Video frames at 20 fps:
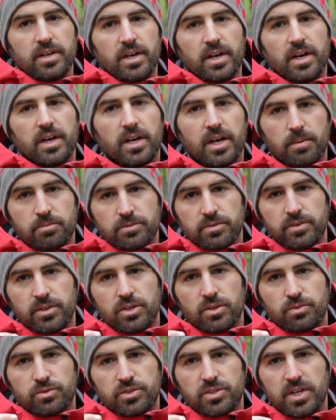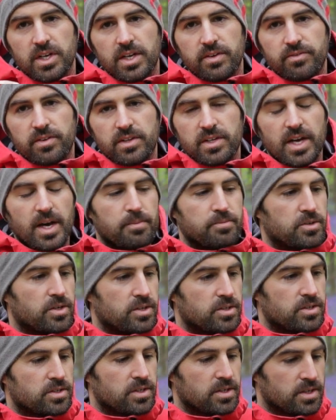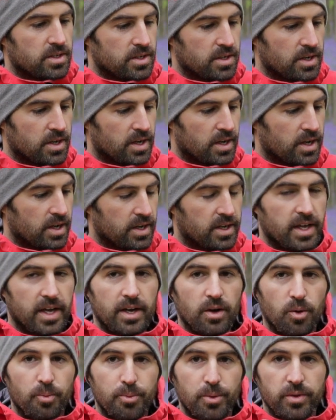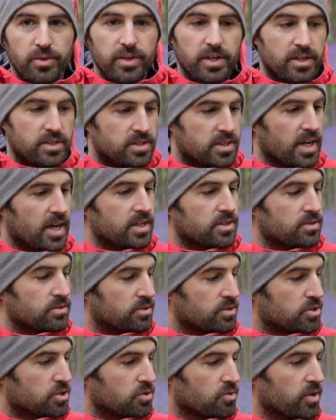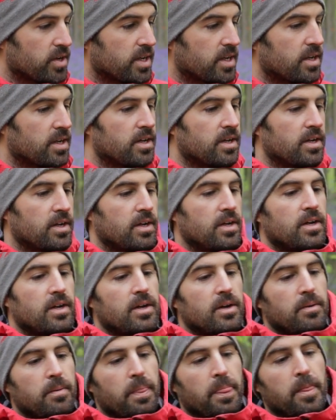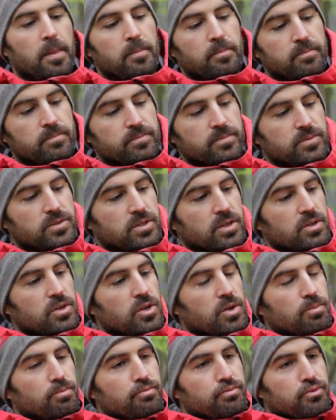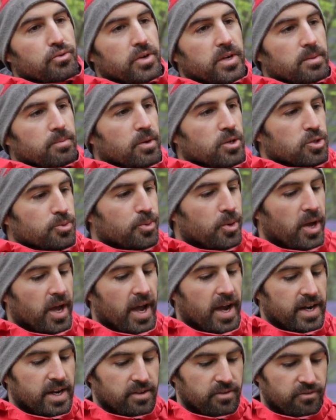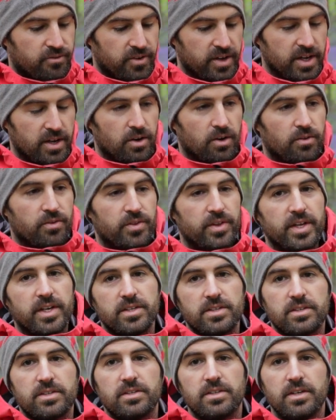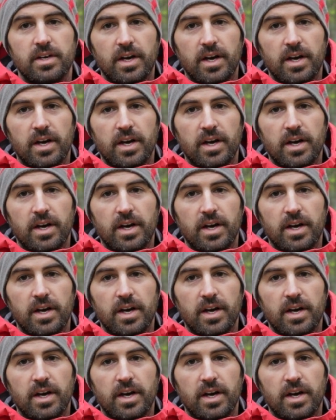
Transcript: It comes with little sleeved adapters. Again, I'll put these stats on the screen. So you can pretty much put any feet on this.